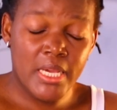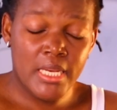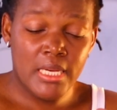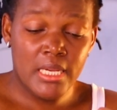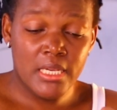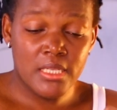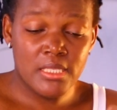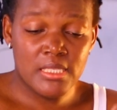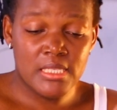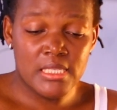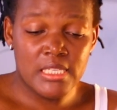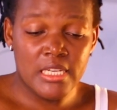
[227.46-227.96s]

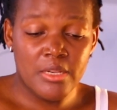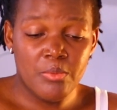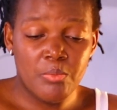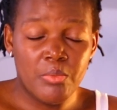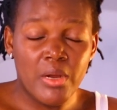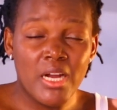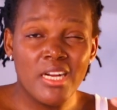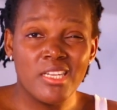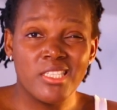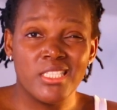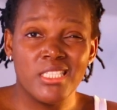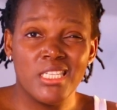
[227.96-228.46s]
next step
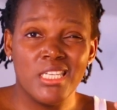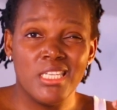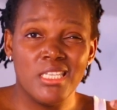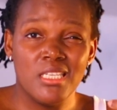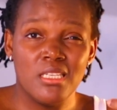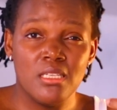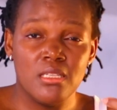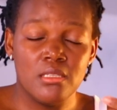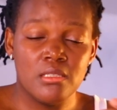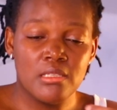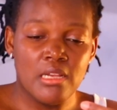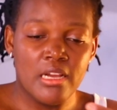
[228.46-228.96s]
actually
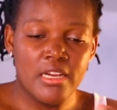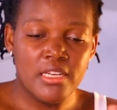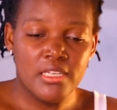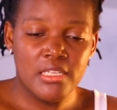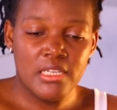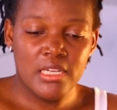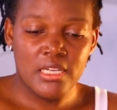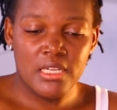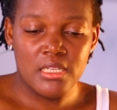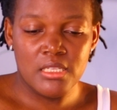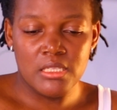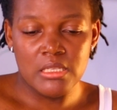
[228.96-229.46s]
is
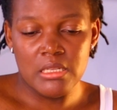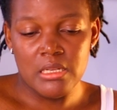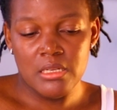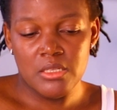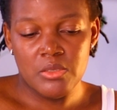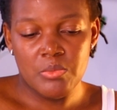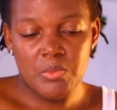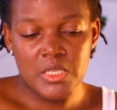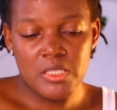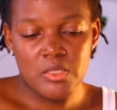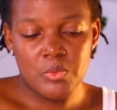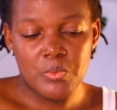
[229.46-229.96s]
adding a
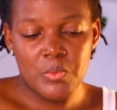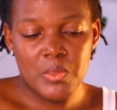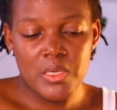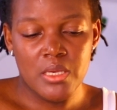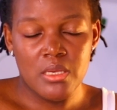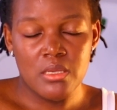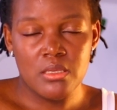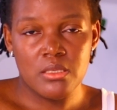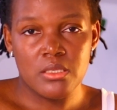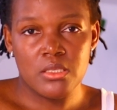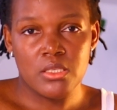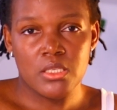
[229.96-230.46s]
statement
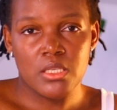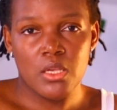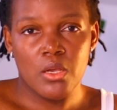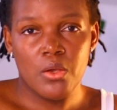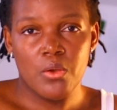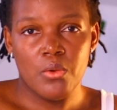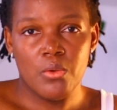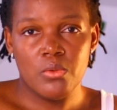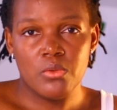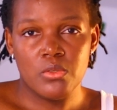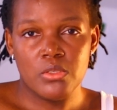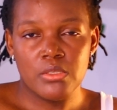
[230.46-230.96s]
piece
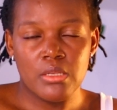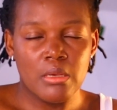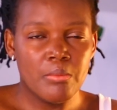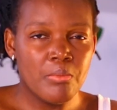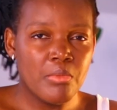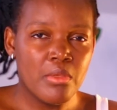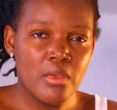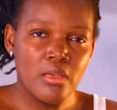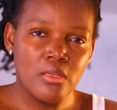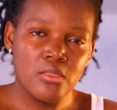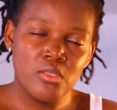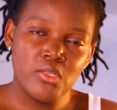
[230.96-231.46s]
or
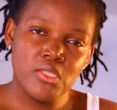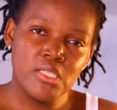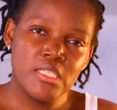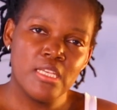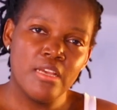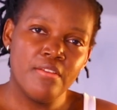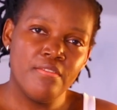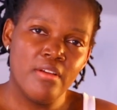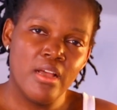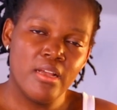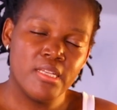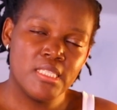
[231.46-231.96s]
something to
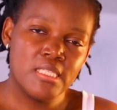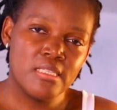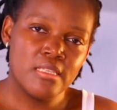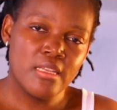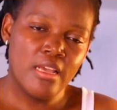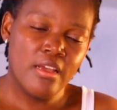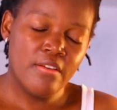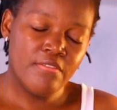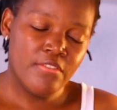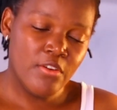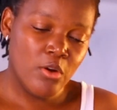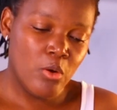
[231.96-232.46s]
serve as
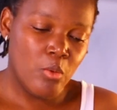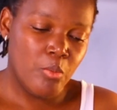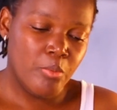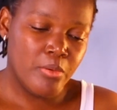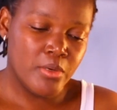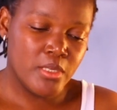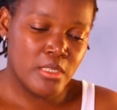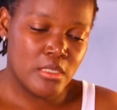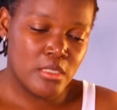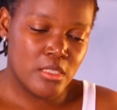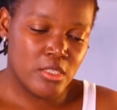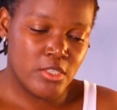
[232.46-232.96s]
a focal
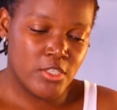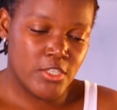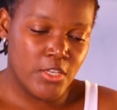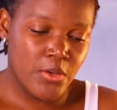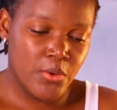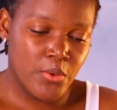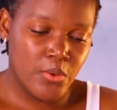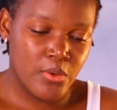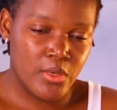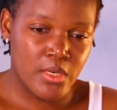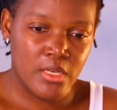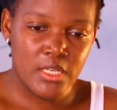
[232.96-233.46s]
point.
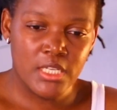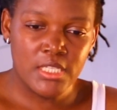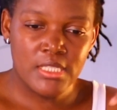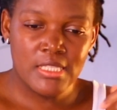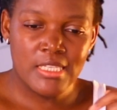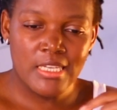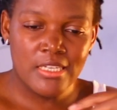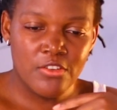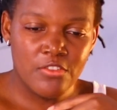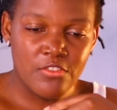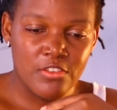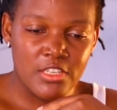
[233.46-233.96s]
So let's
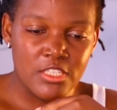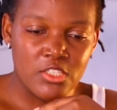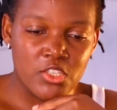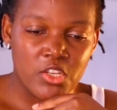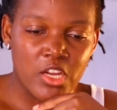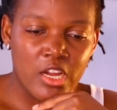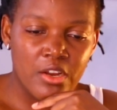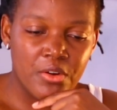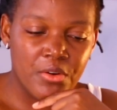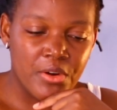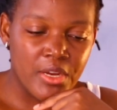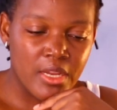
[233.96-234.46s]
head over to
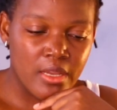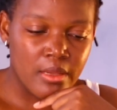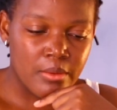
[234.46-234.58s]
Caray.